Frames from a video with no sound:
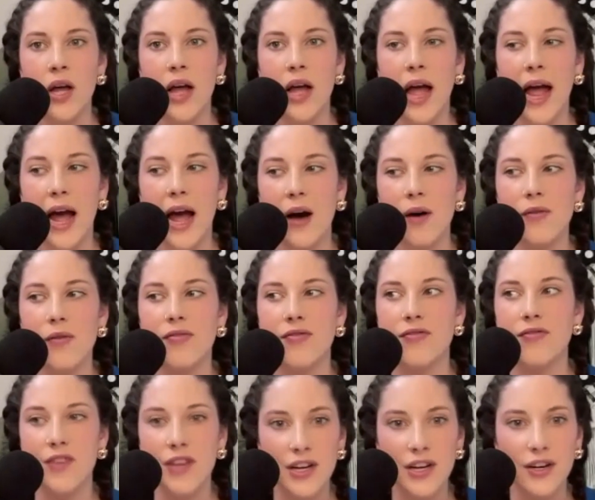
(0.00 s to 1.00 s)
how
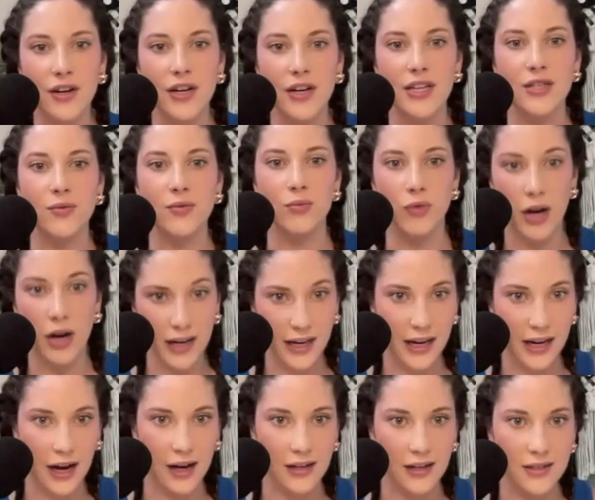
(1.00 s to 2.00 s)
fear is running
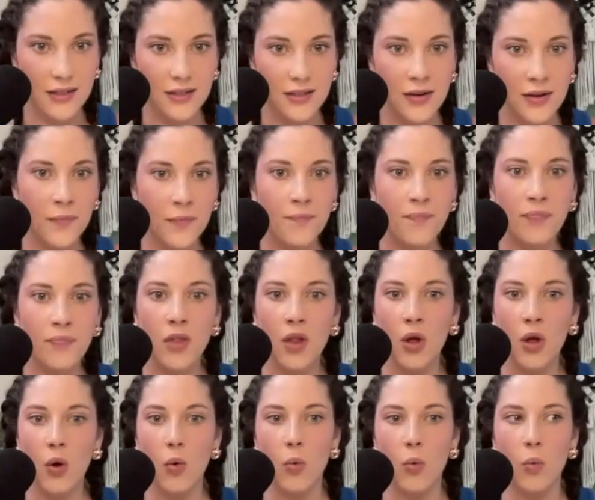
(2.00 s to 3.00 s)
us,
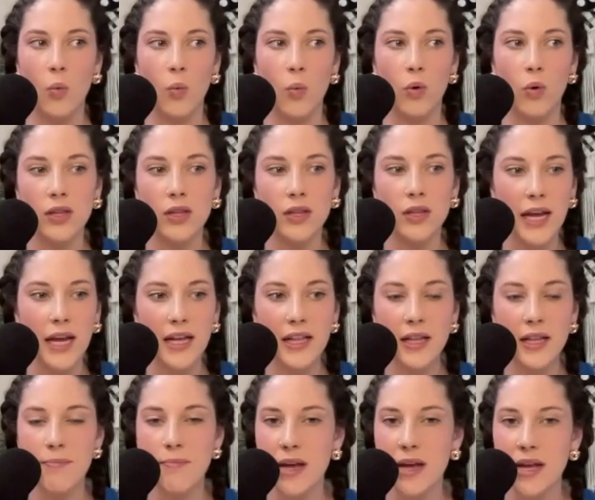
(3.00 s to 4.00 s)
we're
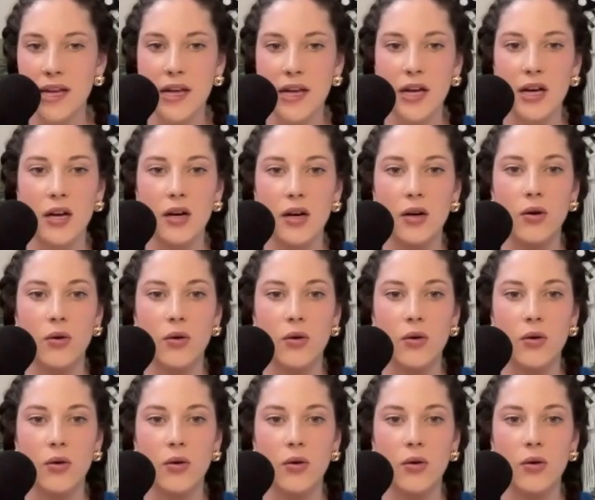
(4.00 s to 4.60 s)
likely making